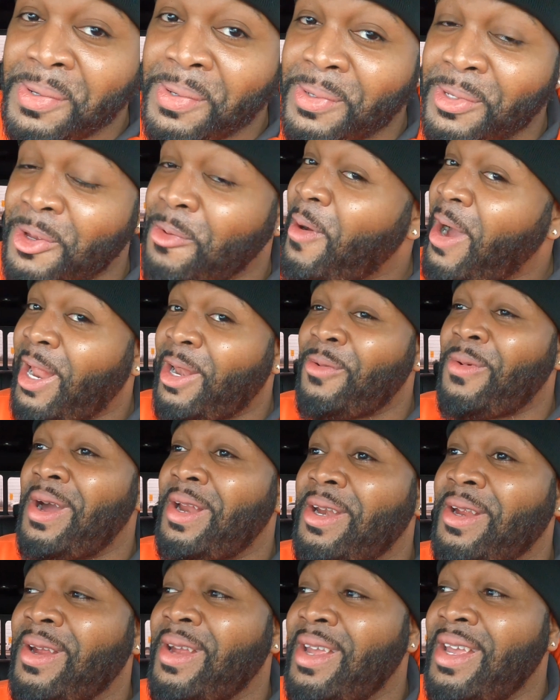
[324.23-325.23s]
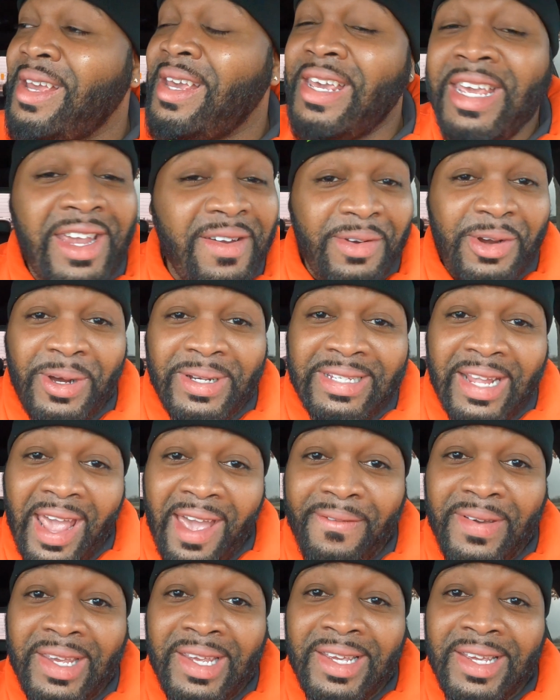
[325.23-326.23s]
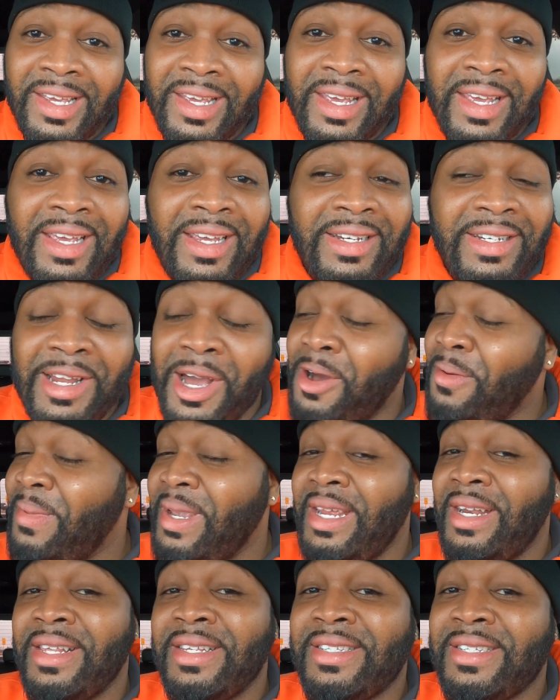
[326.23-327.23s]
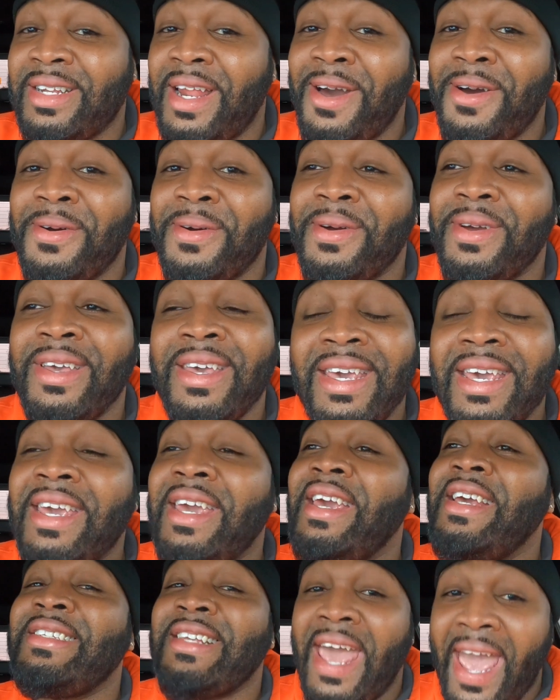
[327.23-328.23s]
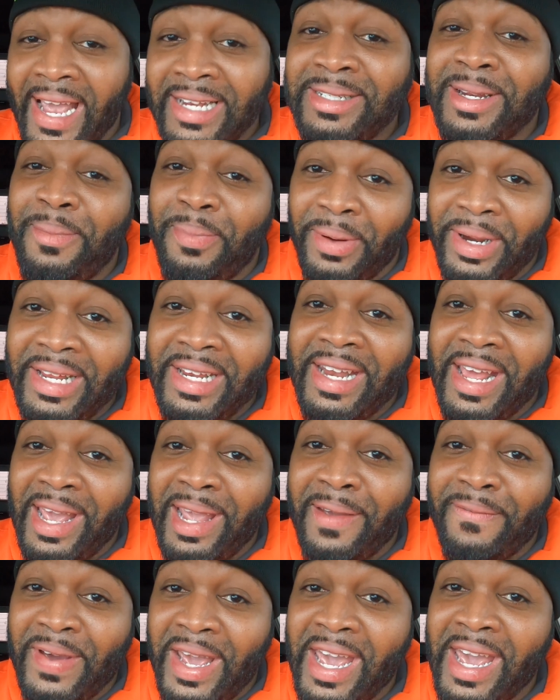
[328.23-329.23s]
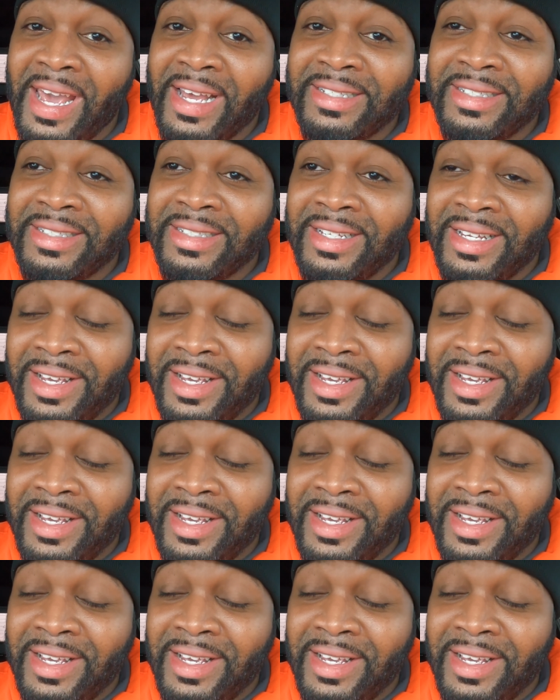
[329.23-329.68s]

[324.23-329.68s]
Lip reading: you probably wonder, even though it's heavy, don't mean it's slow. It's actually pretty dang fast.